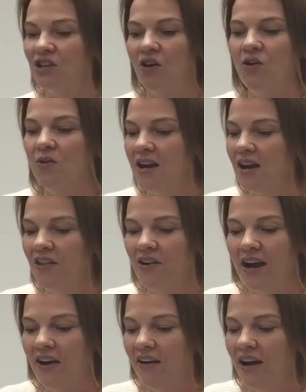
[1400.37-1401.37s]
Go to another
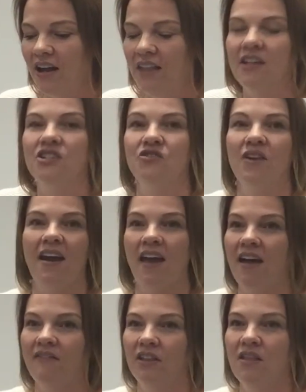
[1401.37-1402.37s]
area that you're not having